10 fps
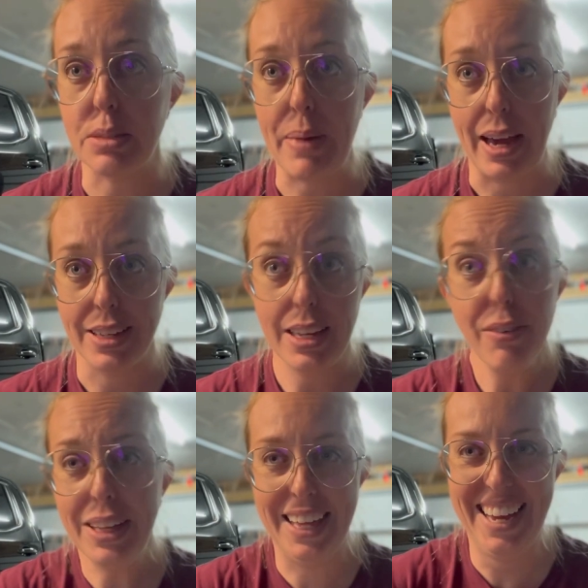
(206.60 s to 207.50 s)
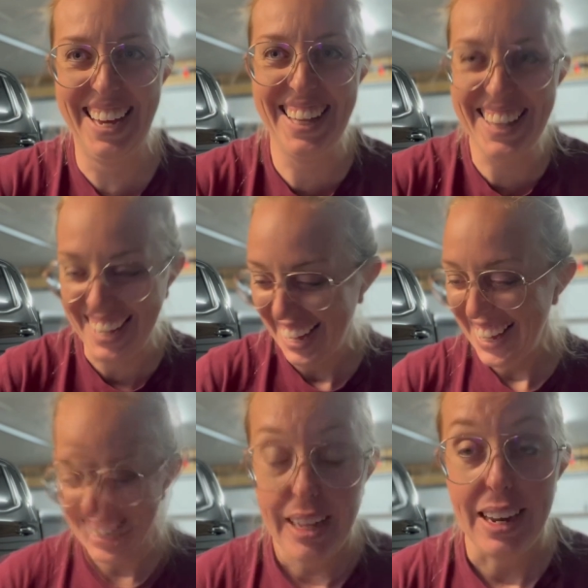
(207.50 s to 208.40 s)
Max, everything.
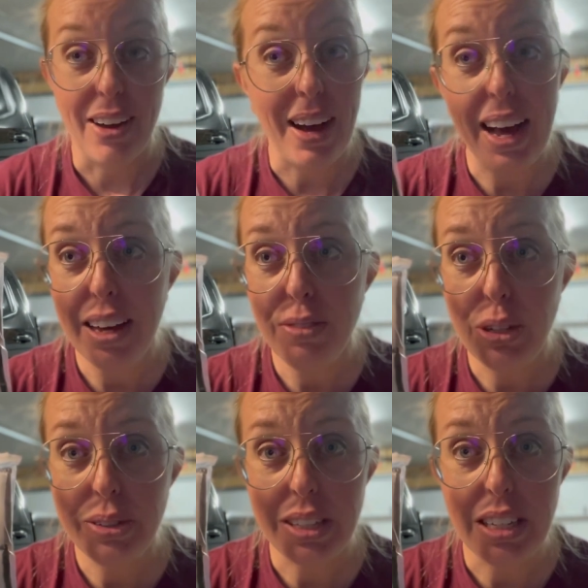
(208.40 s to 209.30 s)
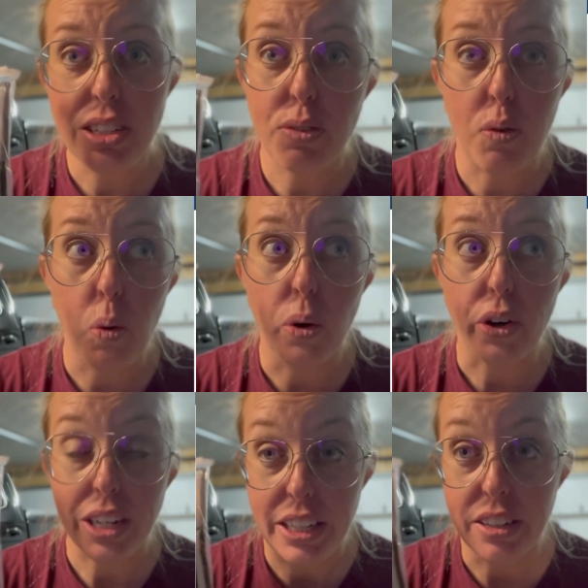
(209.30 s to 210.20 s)
Now, I've used these for
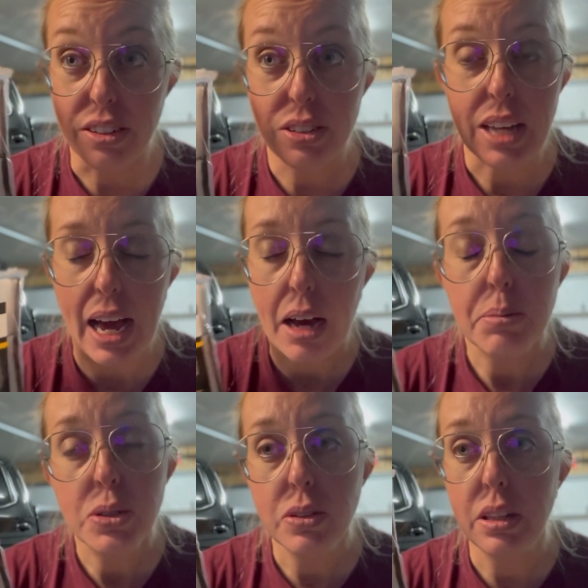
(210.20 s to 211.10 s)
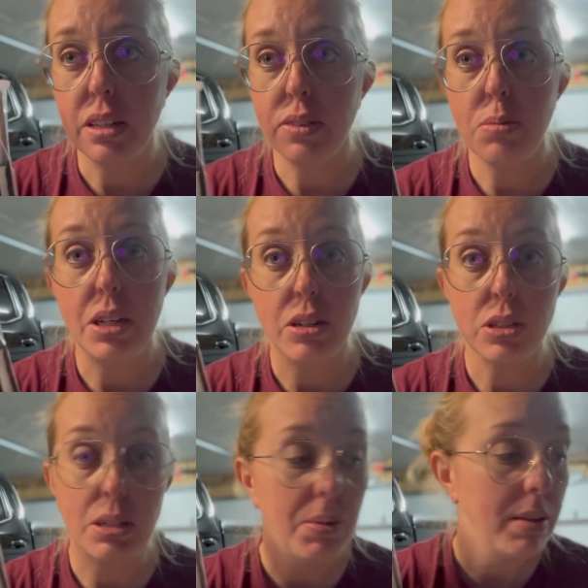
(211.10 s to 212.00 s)
years, absolutely love them. They are
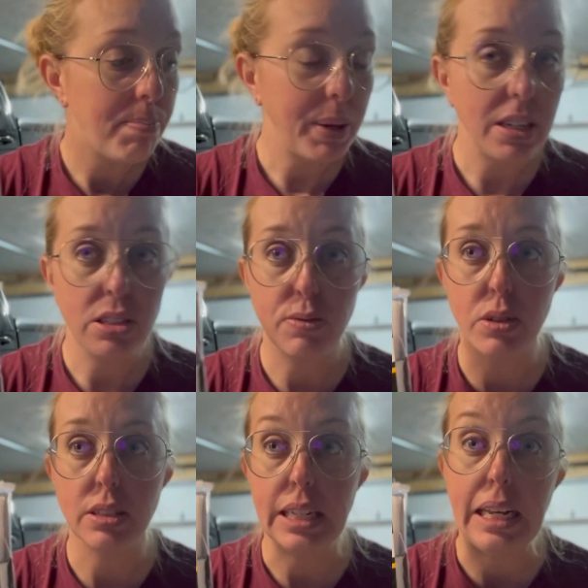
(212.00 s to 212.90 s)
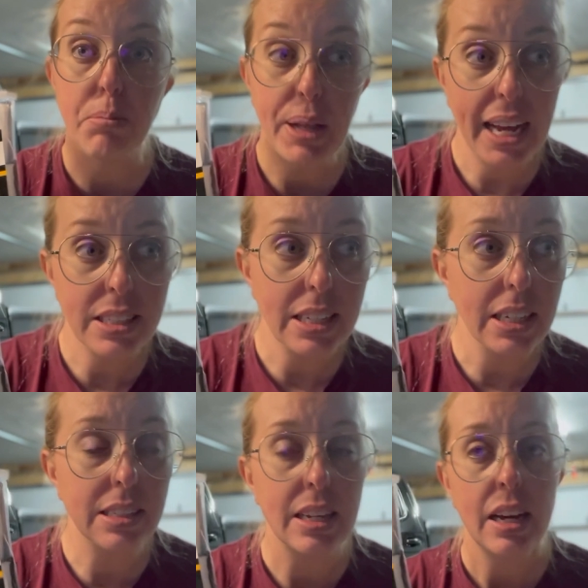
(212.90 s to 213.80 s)
some of the best for cleaning
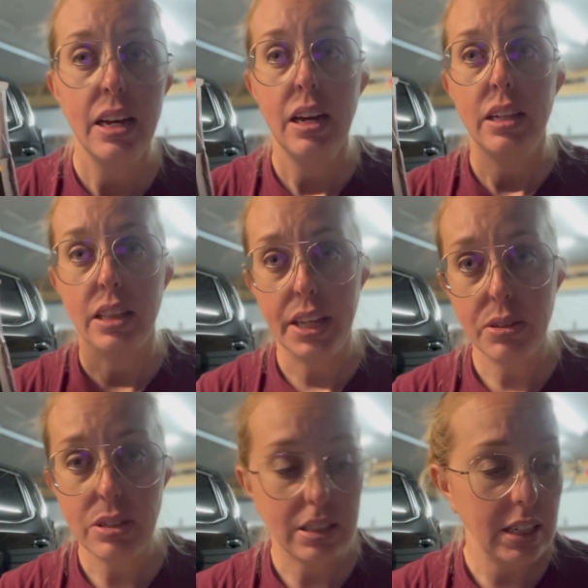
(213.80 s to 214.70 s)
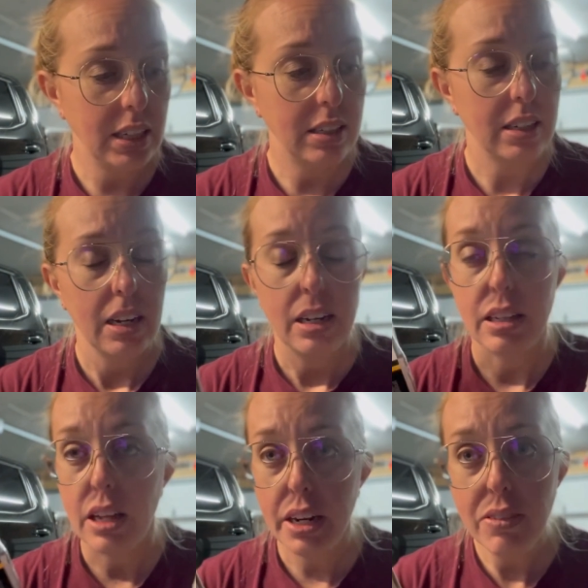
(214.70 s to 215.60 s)
plastics, leather seats, a
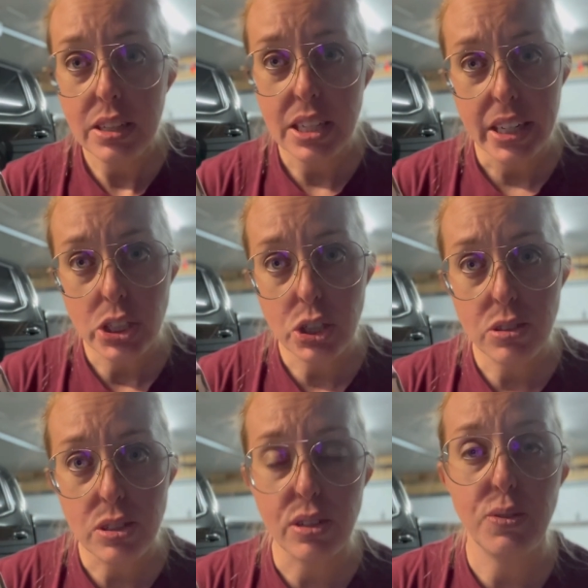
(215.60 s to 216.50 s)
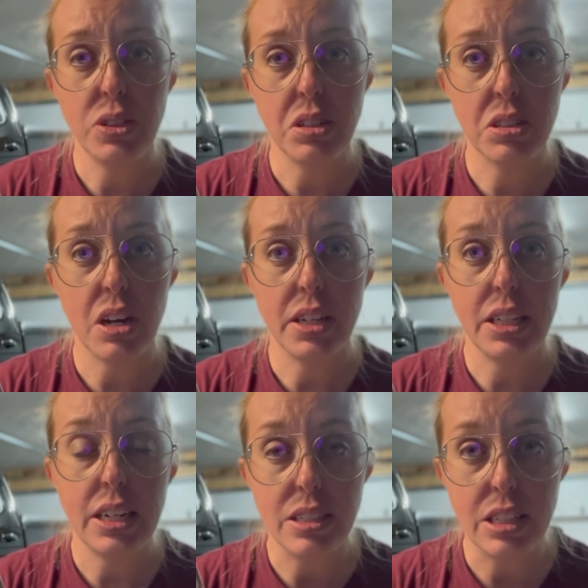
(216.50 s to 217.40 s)
lot of the textured surfaces on
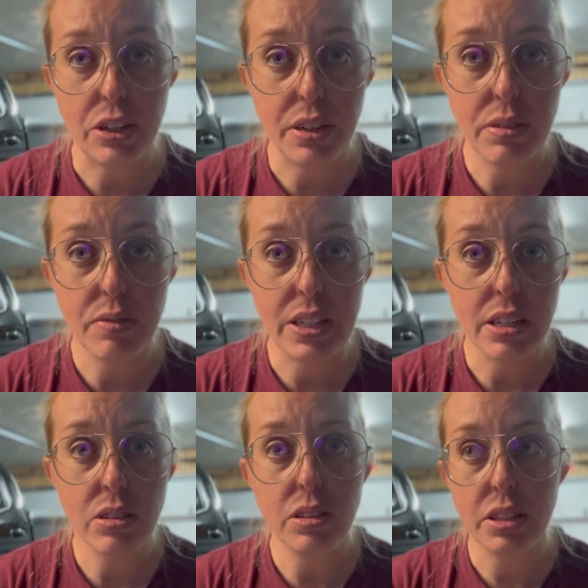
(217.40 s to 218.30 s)
the interior of your vehicle.